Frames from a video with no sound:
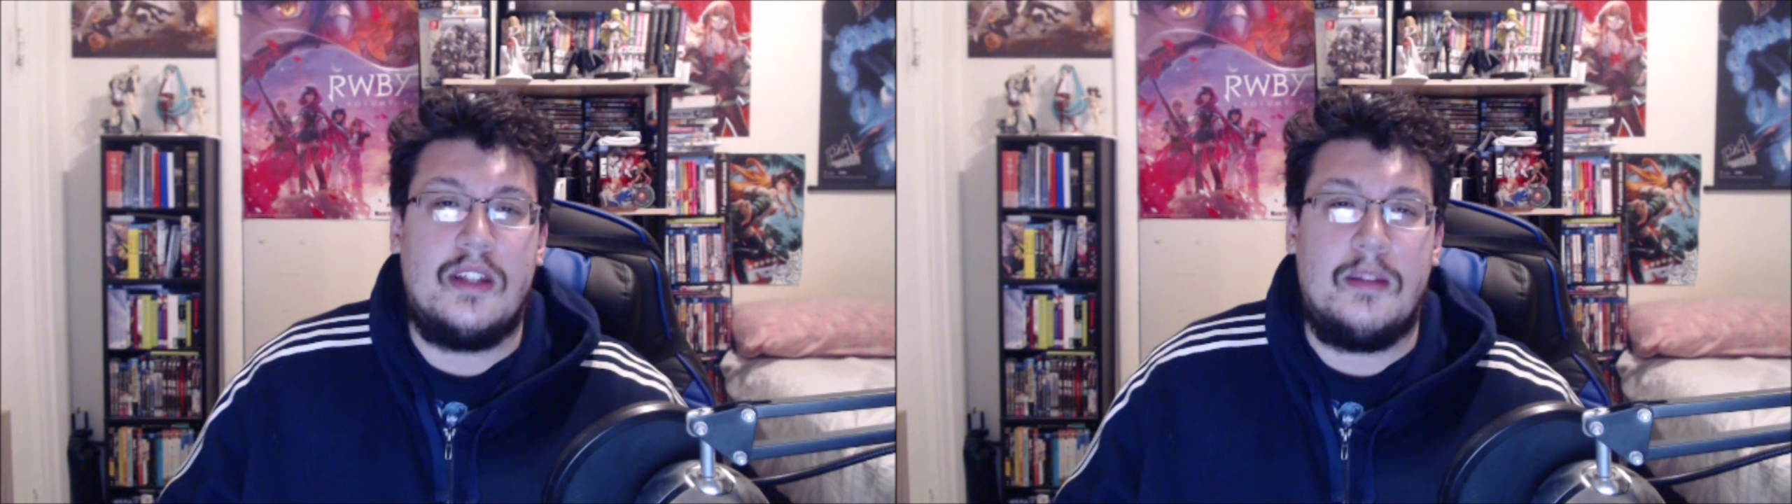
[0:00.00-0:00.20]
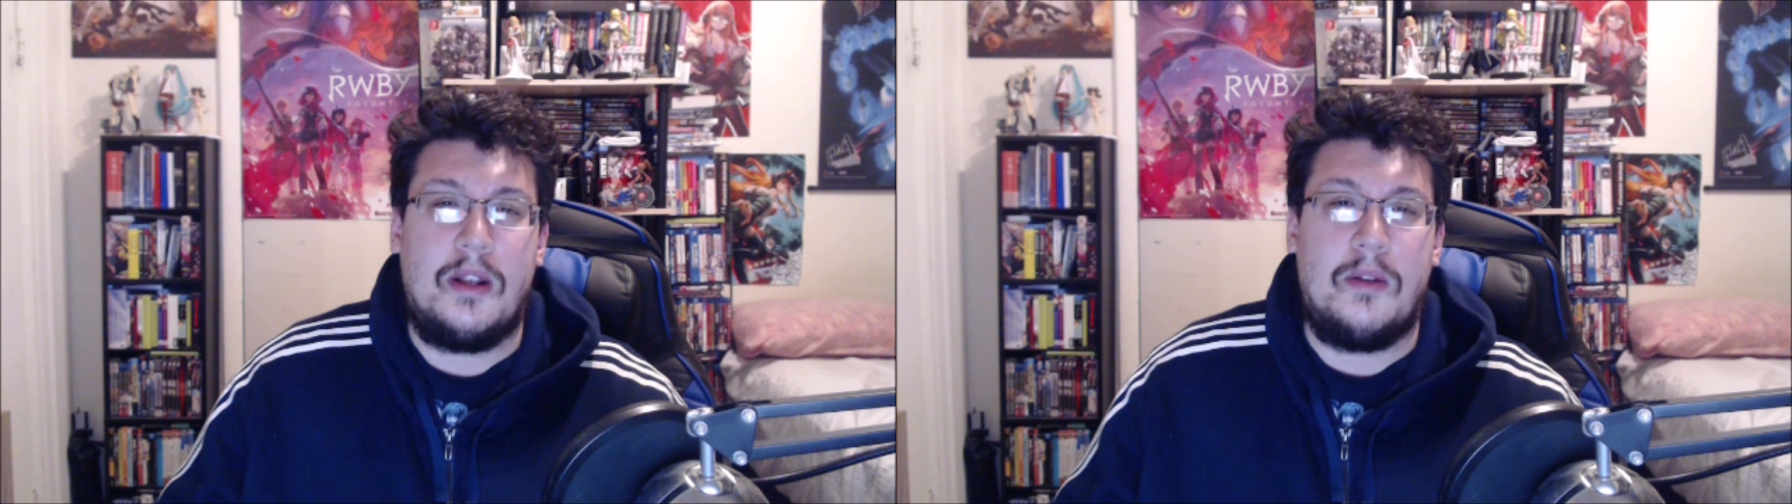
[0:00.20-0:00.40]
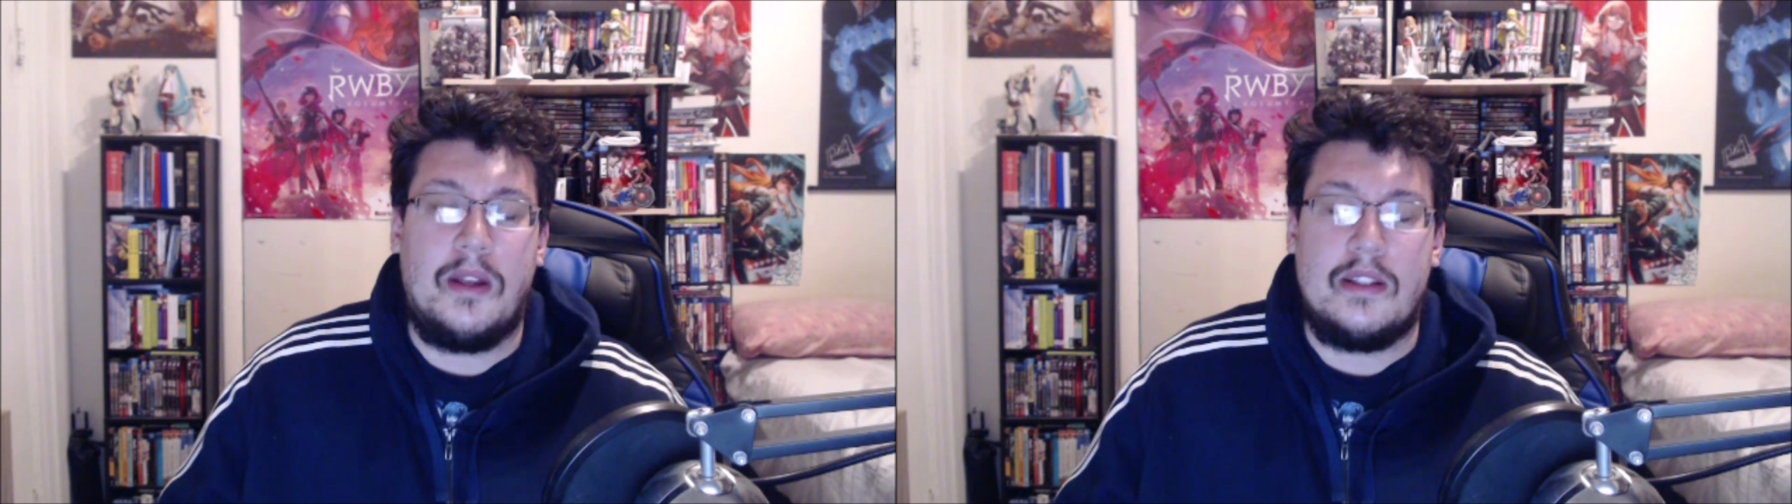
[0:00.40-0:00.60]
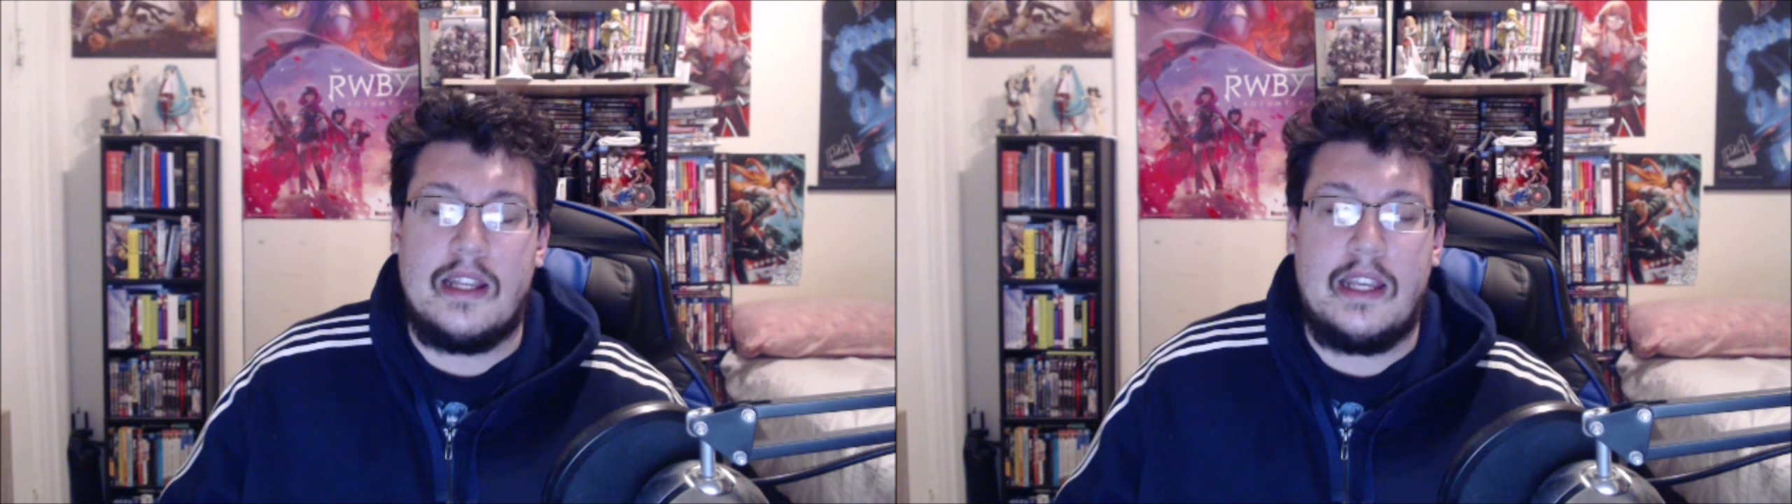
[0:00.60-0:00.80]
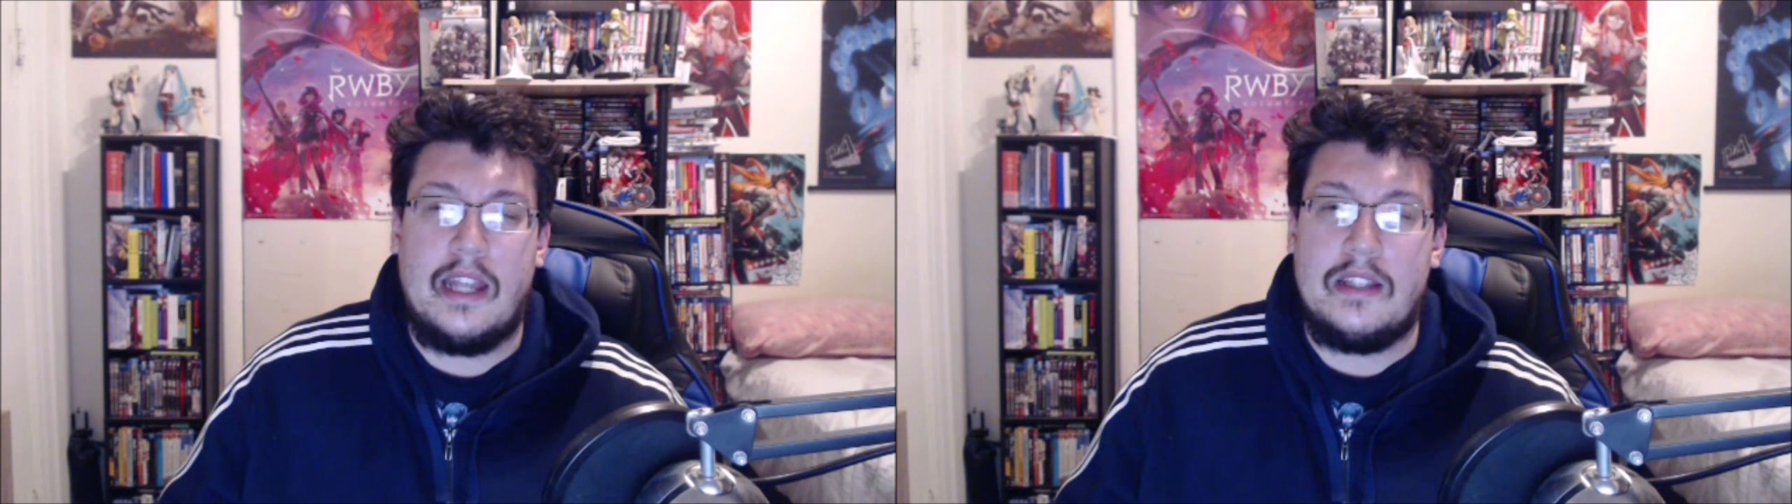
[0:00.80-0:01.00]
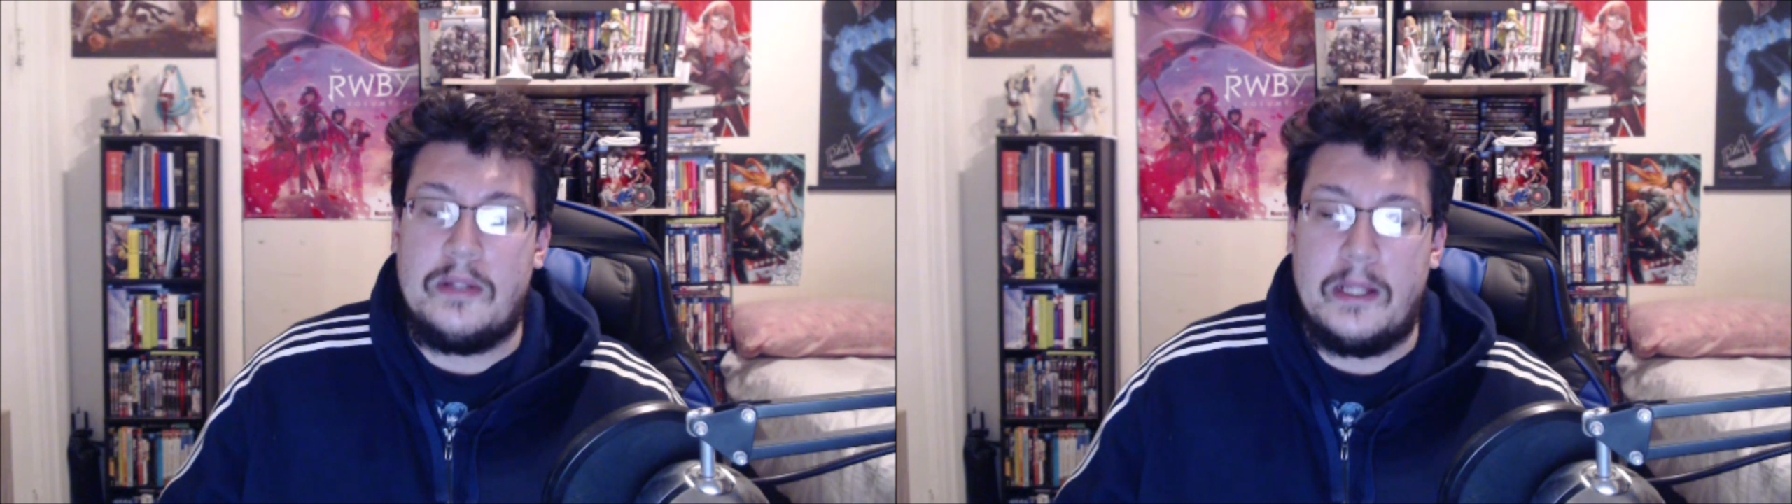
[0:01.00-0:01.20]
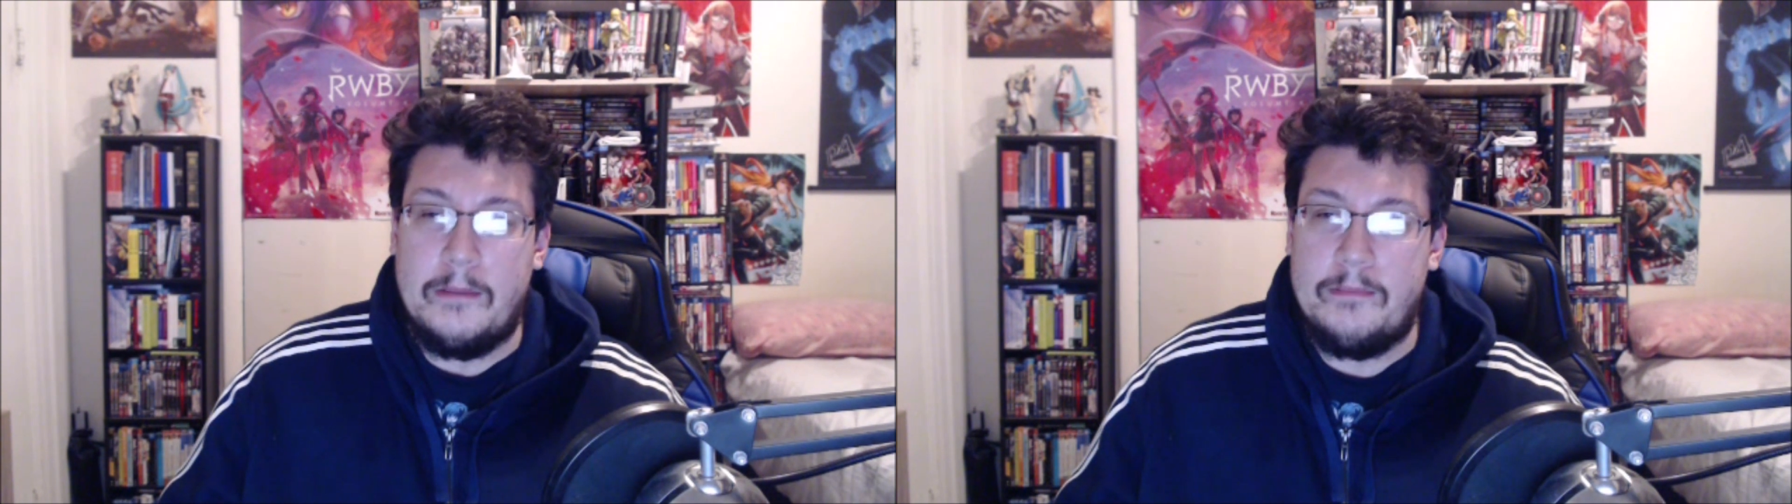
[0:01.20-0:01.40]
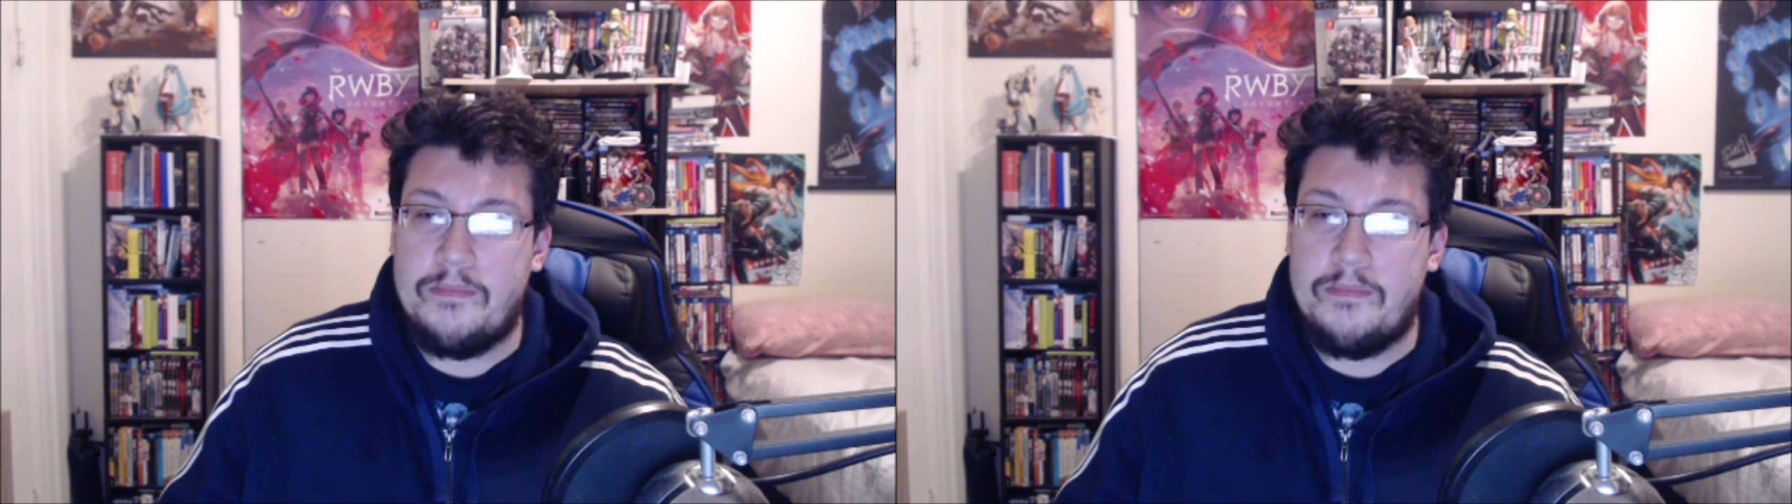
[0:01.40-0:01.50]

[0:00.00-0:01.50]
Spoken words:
in many ways. I can't do that.